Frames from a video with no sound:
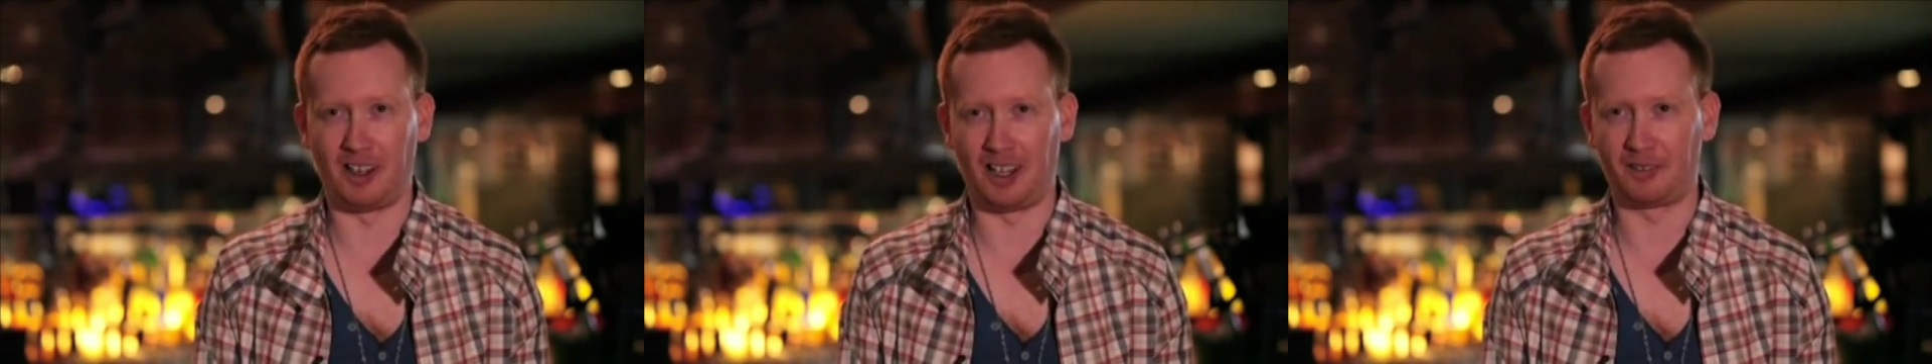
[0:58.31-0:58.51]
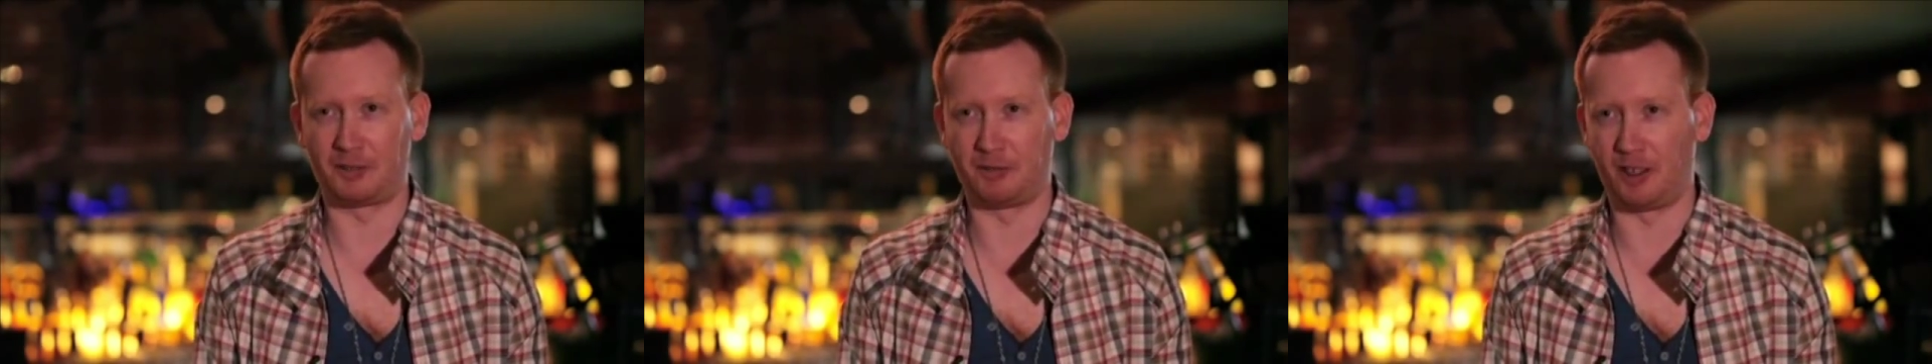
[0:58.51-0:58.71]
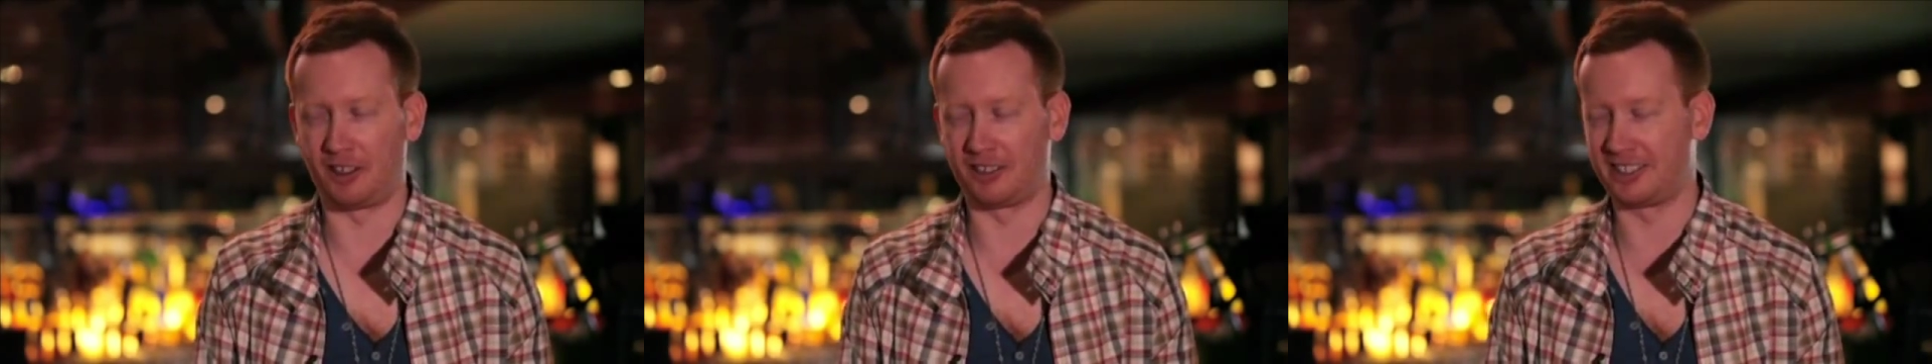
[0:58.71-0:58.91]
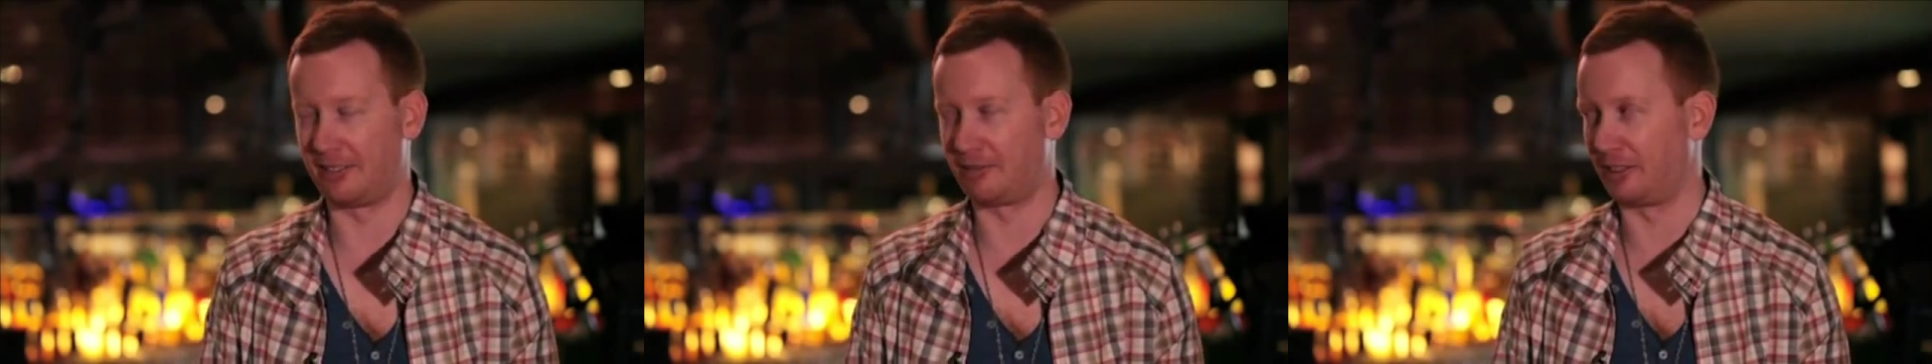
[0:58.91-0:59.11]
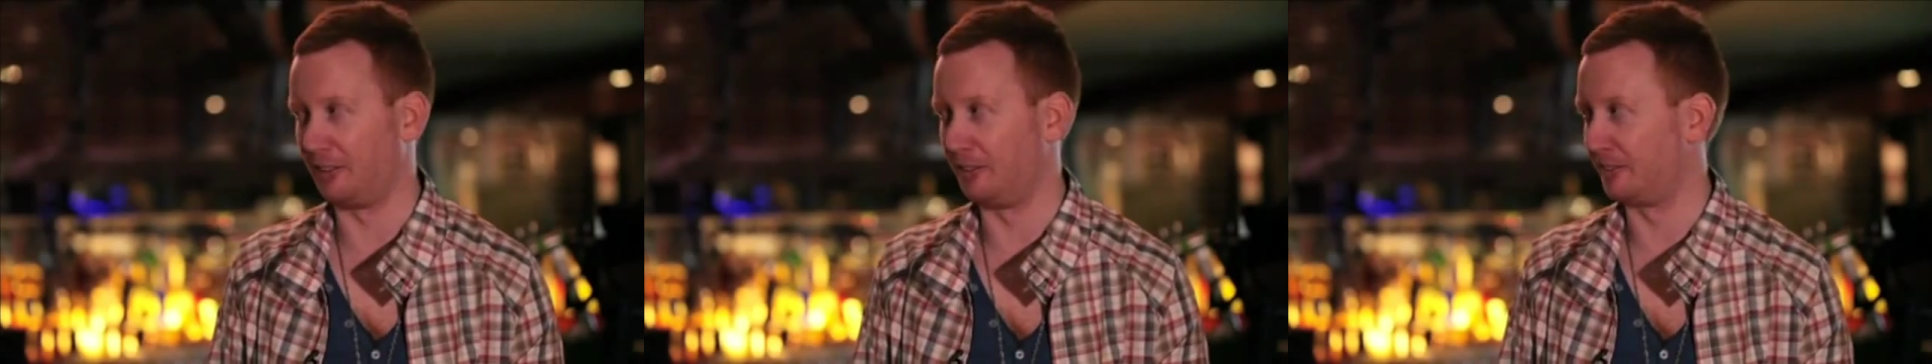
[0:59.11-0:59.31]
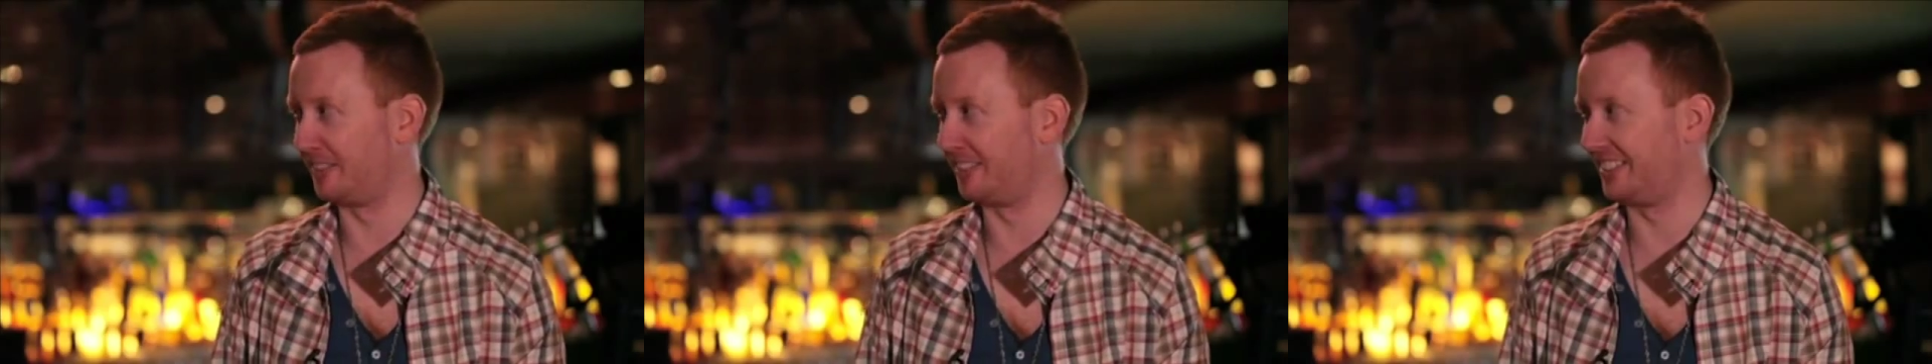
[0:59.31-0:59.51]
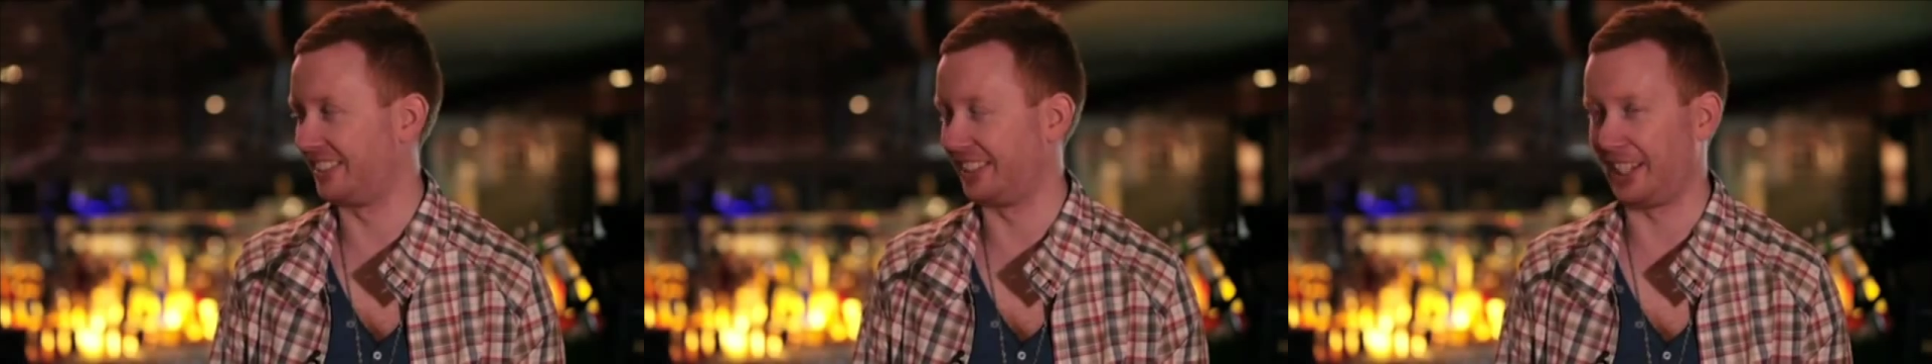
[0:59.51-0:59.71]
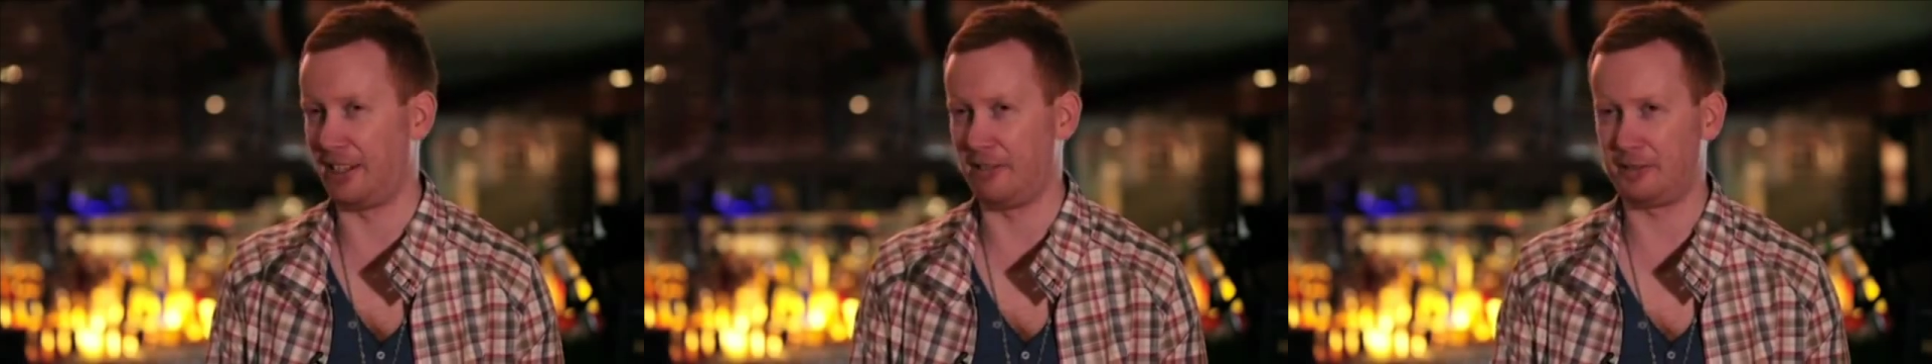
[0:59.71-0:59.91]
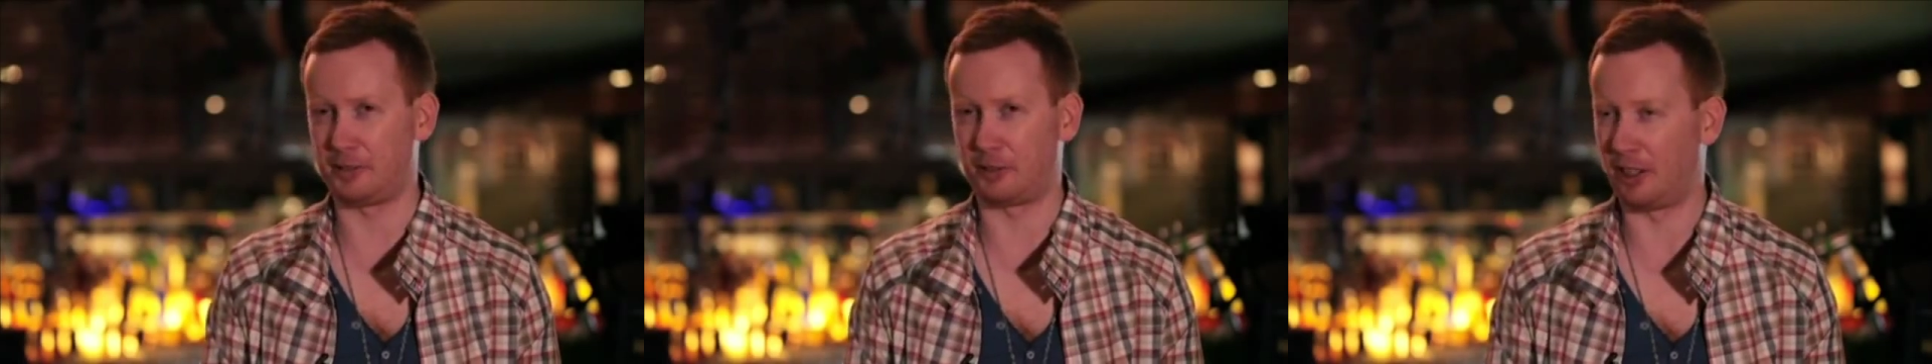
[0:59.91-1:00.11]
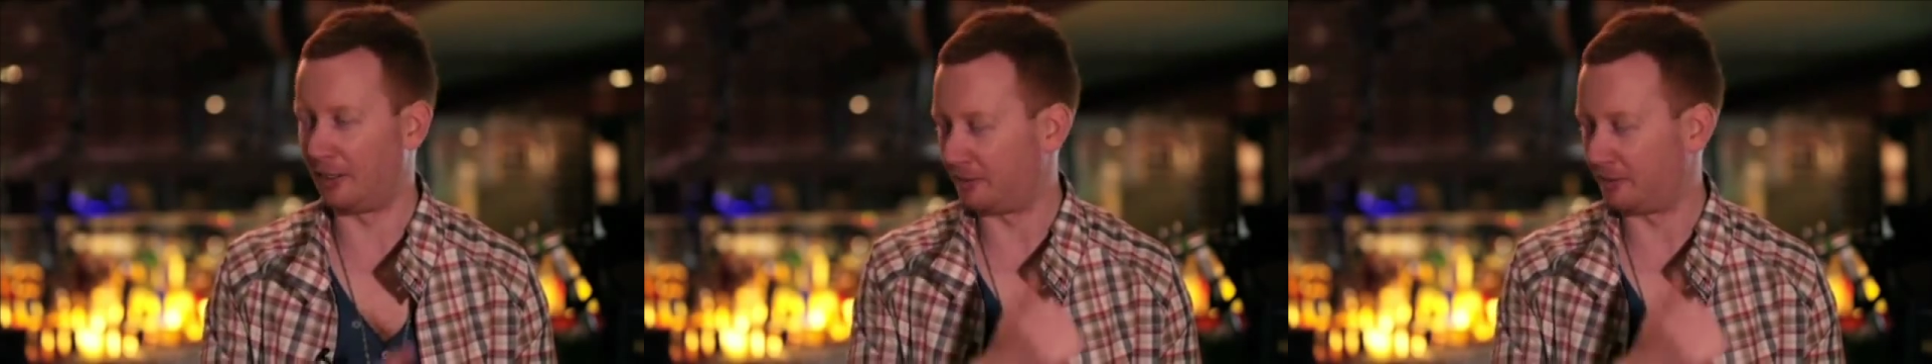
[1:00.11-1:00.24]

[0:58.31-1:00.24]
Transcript: after a while I'll just have to look left or I'll